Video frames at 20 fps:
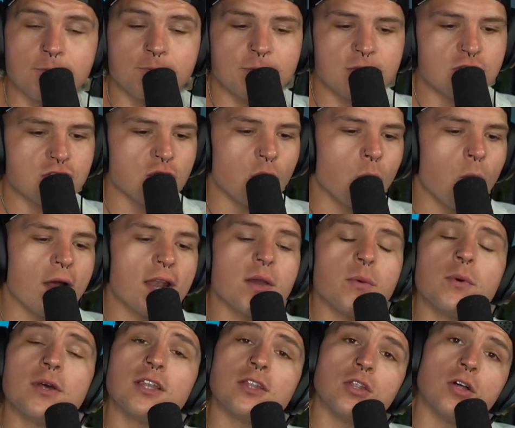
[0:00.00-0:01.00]
So, what it
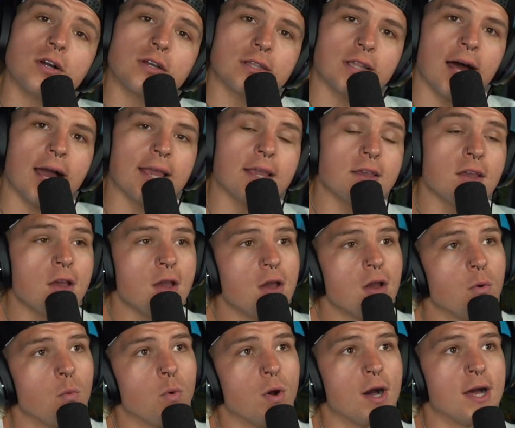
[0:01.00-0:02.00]
would look like
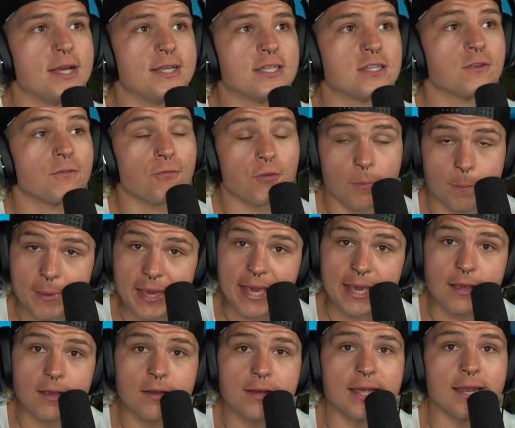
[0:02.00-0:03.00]
was for
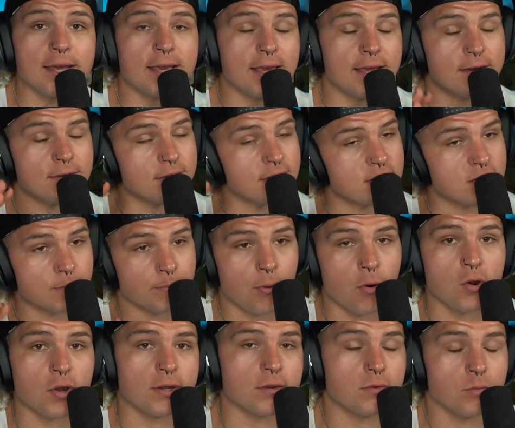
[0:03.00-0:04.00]
me, and again, it's
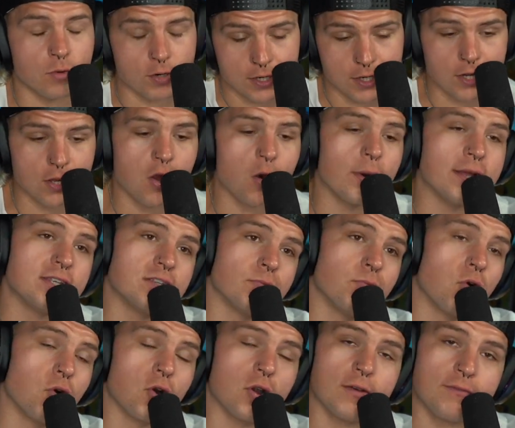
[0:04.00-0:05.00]
important, we're going to go into
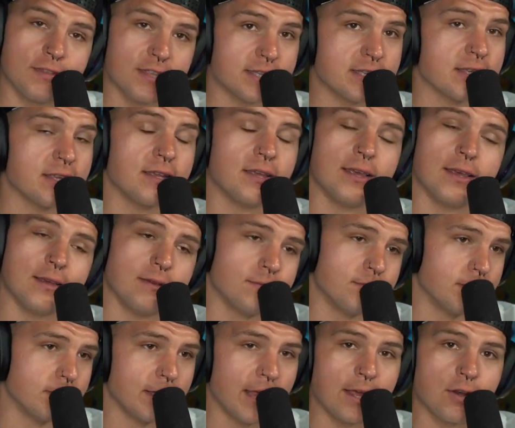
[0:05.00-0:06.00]
more of this eh,
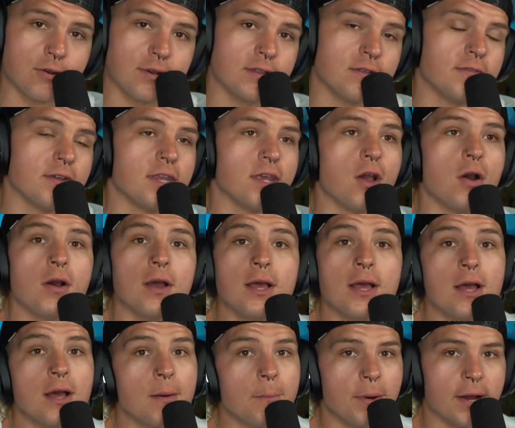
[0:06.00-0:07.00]
later in the video,
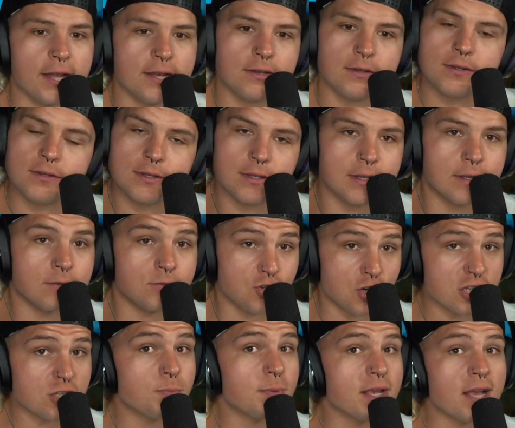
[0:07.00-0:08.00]
but
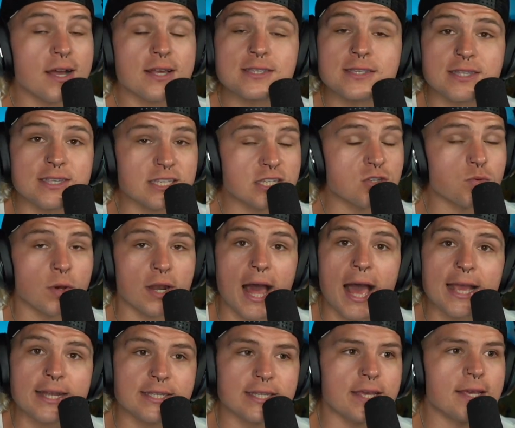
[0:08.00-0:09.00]
just because this is what I
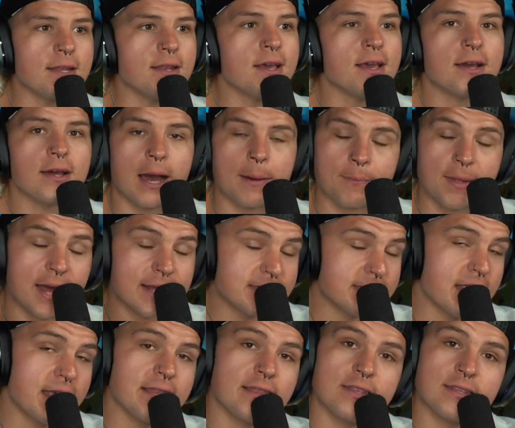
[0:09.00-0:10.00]
did, I'm not
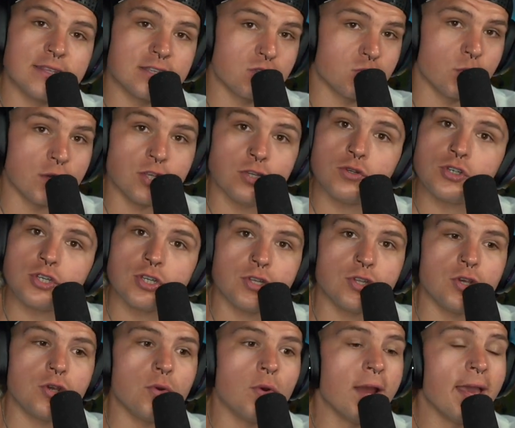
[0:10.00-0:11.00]
saying that this is what you should
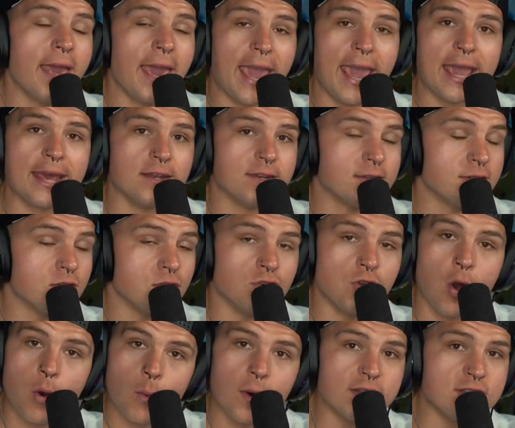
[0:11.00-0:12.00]
do, and no
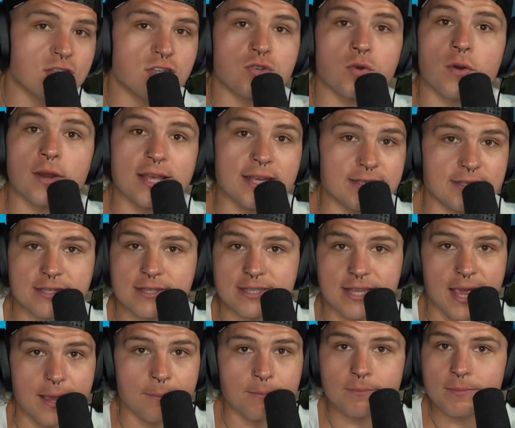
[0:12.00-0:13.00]
one's story is the
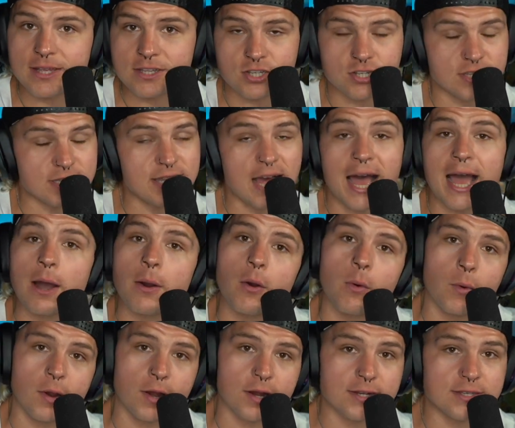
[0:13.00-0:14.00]
same. It's just not how it
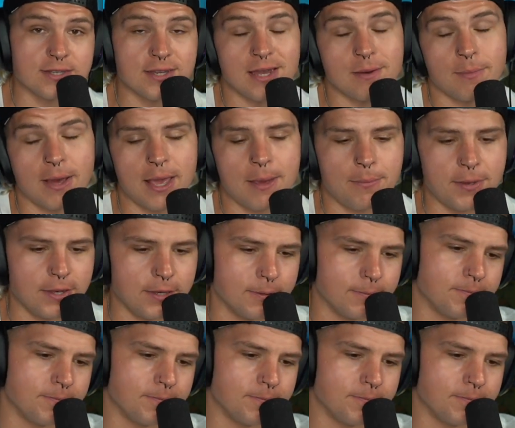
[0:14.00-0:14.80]
works, in my opinion.